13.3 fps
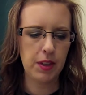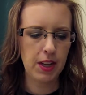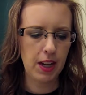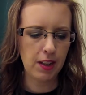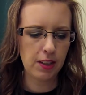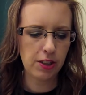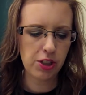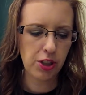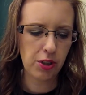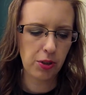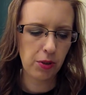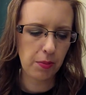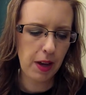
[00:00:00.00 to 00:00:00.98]
the Naked
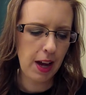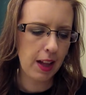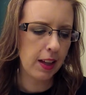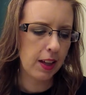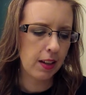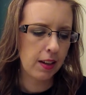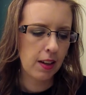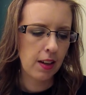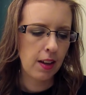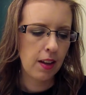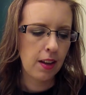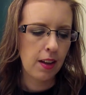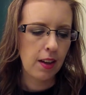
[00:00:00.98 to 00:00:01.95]
2 palette
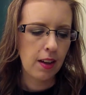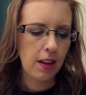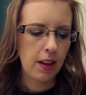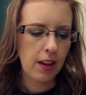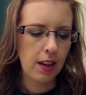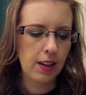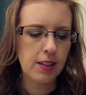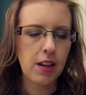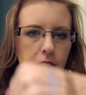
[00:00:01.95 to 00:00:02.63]
and